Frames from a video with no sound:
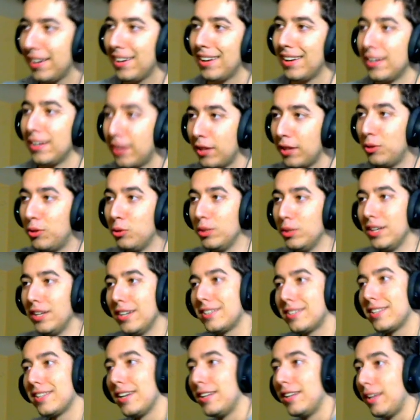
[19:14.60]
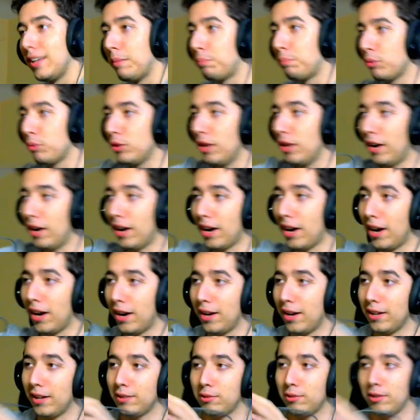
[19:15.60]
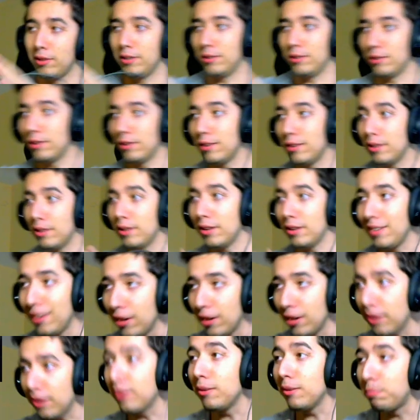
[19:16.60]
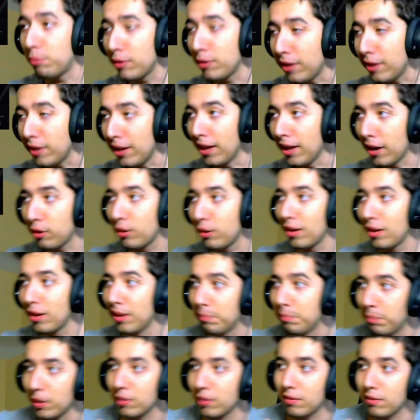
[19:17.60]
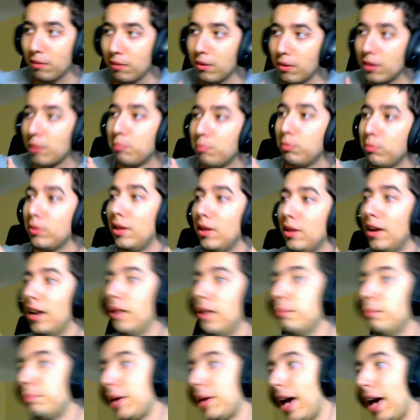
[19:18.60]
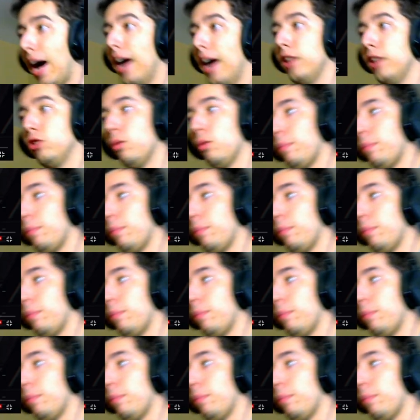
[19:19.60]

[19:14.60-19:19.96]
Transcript: They do this. They put their hand you, you pretend like you're gonna punch someone. Put the hand behind your